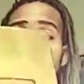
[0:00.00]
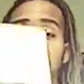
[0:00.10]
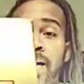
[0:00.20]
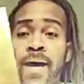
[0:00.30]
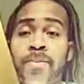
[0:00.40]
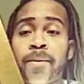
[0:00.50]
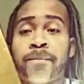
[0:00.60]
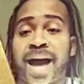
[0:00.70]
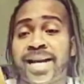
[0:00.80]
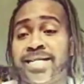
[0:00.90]
tape
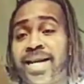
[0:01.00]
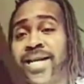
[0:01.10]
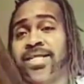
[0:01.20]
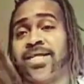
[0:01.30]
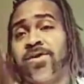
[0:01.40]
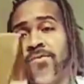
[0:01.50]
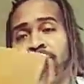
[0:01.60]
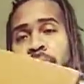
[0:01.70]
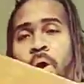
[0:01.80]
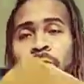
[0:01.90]
box set
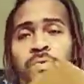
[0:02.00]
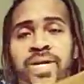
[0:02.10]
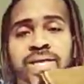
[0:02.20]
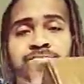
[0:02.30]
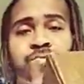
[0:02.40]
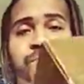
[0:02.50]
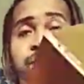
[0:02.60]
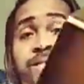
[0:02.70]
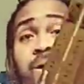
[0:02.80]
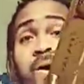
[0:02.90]
with all 3 of the movies, all